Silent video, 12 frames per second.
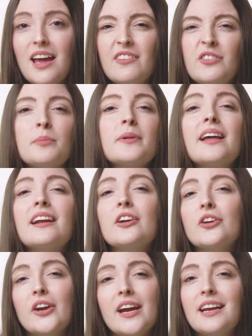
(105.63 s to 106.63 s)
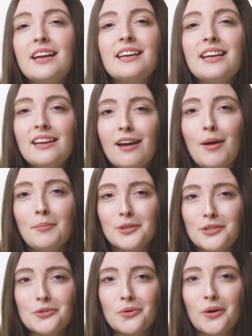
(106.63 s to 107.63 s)
If you plan on creating an e
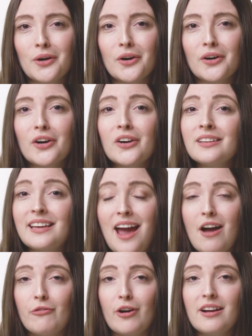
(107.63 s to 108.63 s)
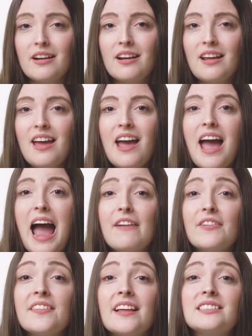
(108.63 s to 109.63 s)
commerce store or currently have one,
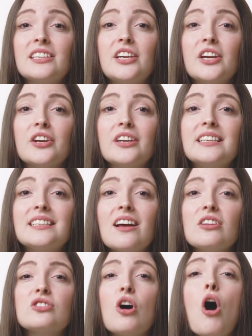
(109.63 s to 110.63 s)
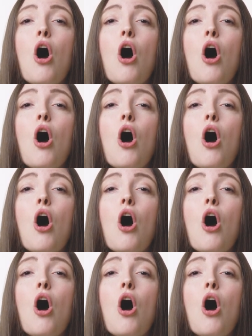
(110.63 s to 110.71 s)
having that security tells